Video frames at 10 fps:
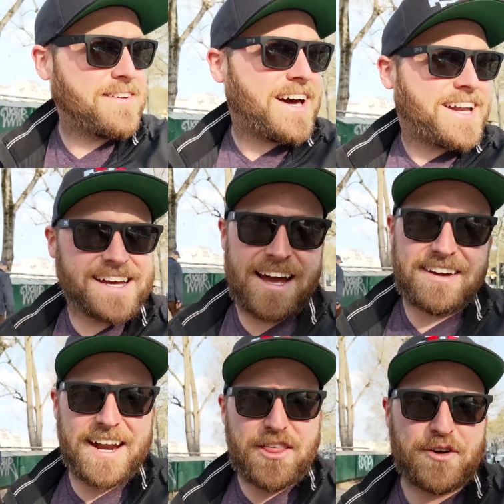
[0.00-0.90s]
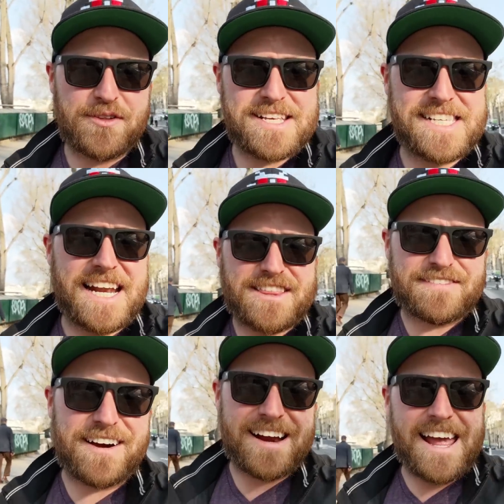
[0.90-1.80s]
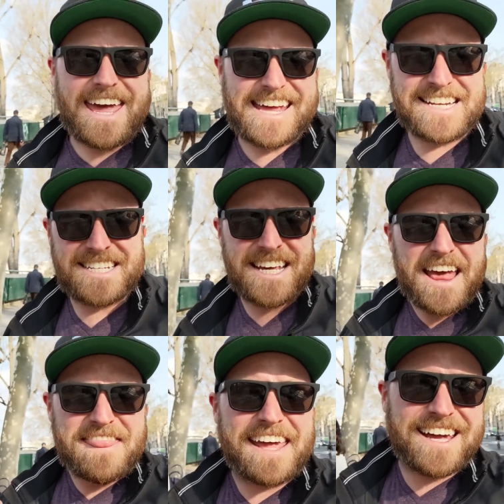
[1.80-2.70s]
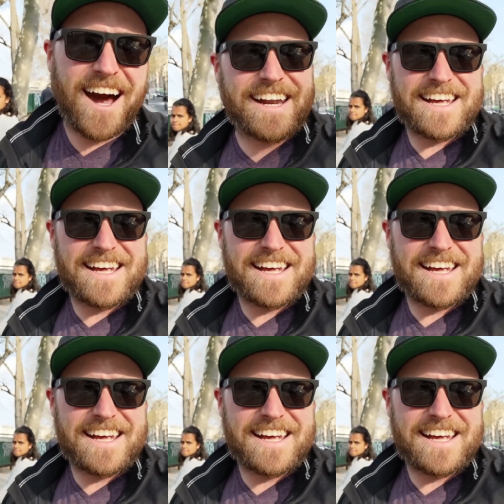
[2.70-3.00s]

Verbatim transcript: gotta throw this in at the very end. They got